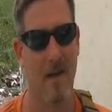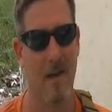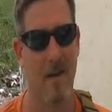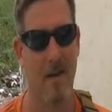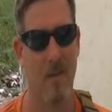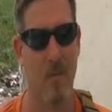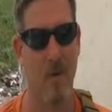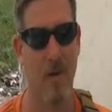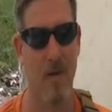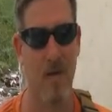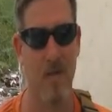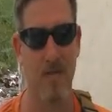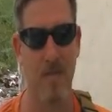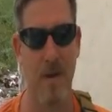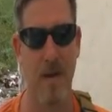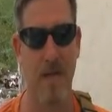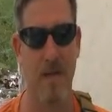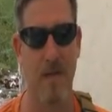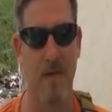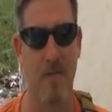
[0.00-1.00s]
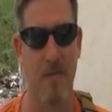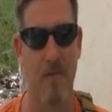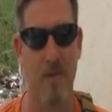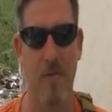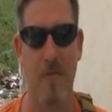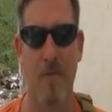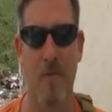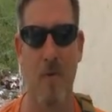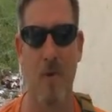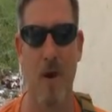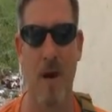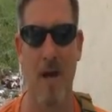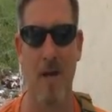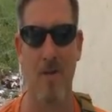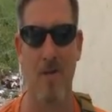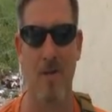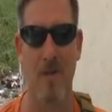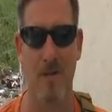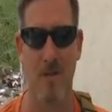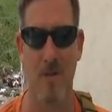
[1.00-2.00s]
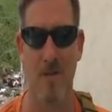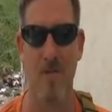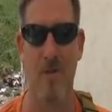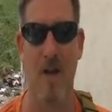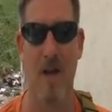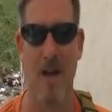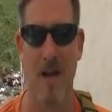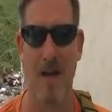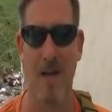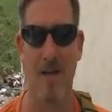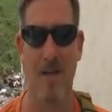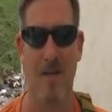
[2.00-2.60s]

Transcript: And we expected 3 or 4 actually to die.